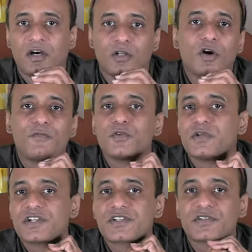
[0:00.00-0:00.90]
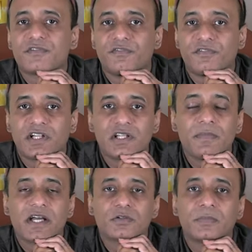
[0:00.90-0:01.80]
Hello viewers,
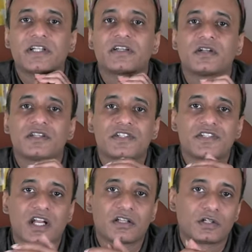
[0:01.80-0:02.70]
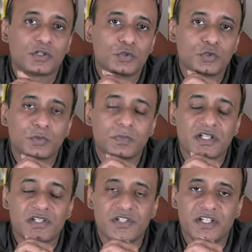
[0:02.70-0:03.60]
welcome back to my technology channel on YouTube,
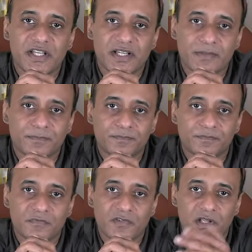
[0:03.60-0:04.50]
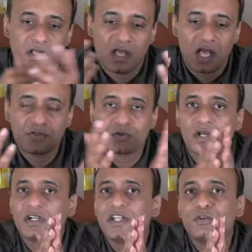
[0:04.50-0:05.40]
GTech. As you
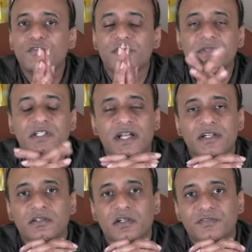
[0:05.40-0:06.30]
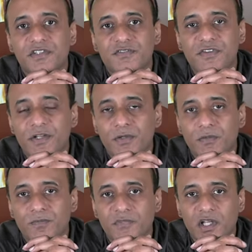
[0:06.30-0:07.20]
already know from the title of this
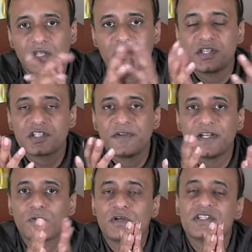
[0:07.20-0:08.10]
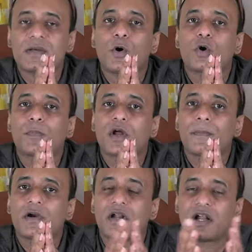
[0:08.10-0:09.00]
video, this video is about
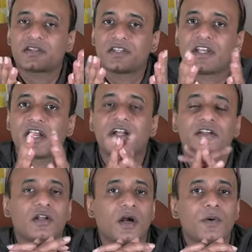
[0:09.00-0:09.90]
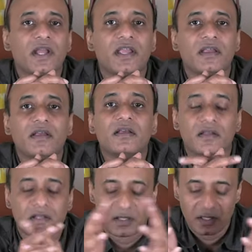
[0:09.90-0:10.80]
proper earthing and grounding
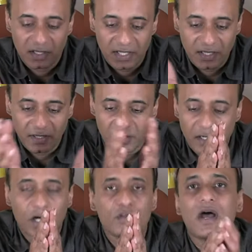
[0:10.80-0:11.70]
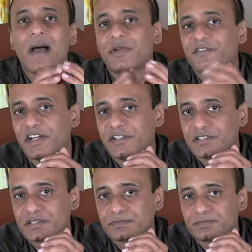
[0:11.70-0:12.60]
in audio
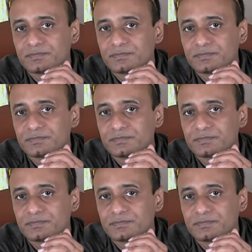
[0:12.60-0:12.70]
amplifiers.